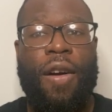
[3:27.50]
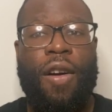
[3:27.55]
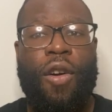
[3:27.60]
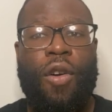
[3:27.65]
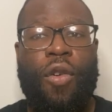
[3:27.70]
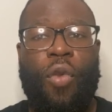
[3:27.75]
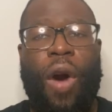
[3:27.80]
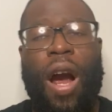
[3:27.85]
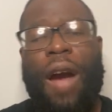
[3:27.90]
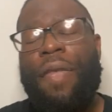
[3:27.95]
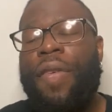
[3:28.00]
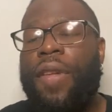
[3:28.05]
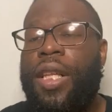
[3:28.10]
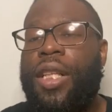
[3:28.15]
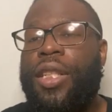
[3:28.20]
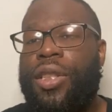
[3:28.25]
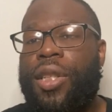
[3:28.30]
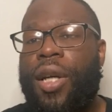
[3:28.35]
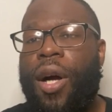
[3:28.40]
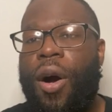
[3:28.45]

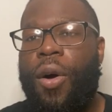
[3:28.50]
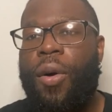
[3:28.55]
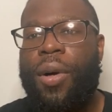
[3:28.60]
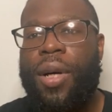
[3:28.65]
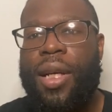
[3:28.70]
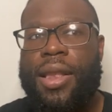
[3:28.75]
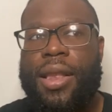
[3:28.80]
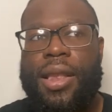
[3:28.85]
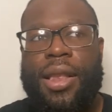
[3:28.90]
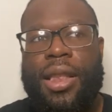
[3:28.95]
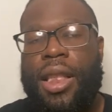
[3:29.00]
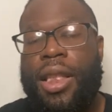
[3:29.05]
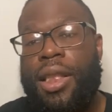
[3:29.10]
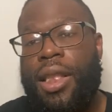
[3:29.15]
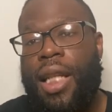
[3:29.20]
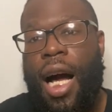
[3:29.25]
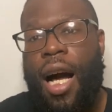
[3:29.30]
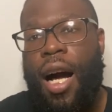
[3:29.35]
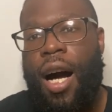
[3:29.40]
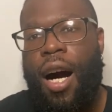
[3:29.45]
Rightfully so, because she's
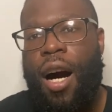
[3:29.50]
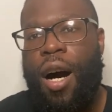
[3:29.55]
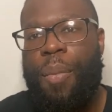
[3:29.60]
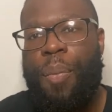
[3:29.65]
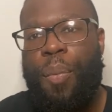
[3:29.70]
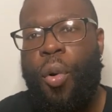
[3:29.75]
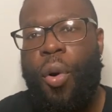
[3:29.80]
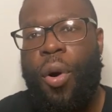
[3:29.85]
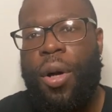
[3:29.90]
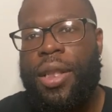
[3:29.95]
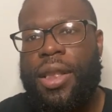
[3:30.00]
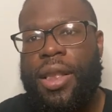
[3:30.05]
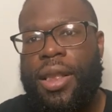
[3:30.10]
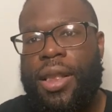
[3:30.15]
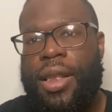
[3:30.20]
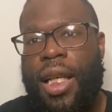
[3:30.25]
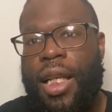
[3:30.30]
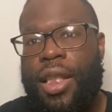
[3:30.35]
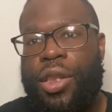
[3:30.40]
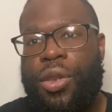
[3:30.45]
not a
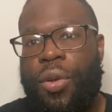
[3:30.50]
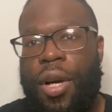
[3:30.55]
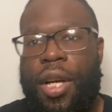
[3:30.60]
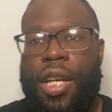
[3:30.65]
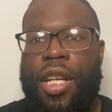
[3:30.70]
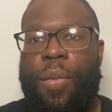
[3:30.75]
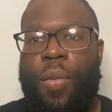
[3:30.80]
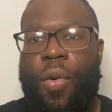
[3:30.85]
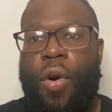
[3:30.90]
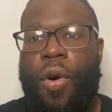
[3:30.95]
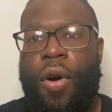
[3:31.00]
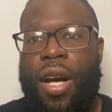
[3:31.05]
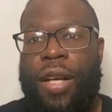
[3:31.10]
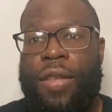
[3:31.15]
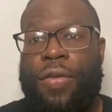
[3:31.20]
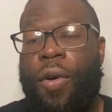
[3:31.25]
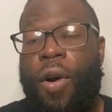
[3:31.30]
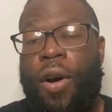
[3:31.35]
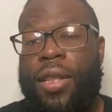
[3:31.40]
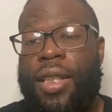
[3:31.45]
poison tester anymore,
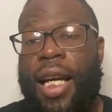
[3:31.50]
as far as I